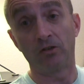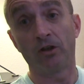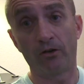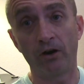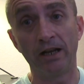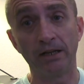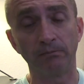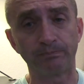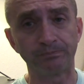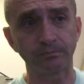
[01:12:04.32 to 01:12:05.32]
still not
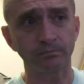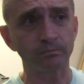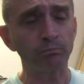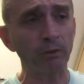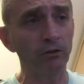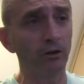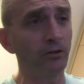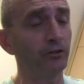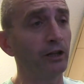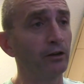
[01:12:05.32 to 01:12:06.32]
ready.
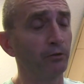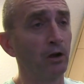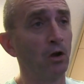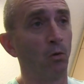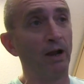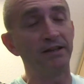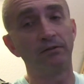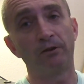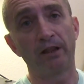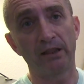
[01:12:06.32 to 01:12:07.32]
So instead of
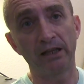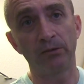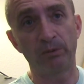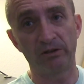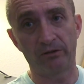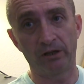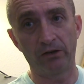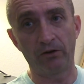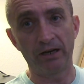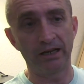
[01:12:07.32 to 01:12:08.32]
waiting for the thicker piece to
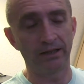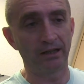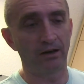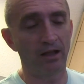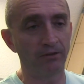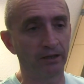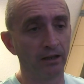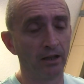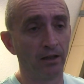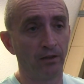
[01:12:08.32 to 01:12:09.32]
get ready and then
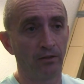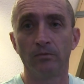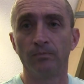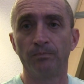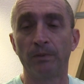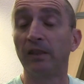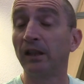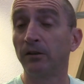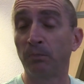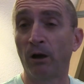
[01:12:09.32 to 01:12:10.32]
having the
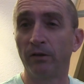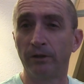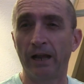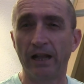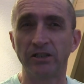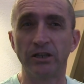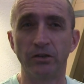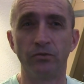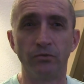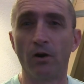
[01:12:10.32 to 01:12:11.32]
thinner part of it
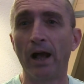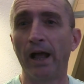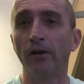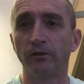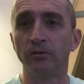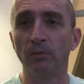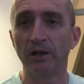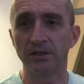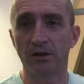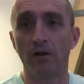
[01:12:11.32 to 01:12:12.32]
actually dry out too
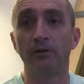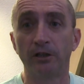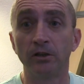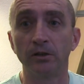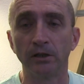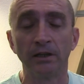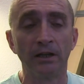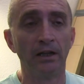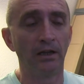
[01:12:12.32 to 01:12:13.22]
much and overcure,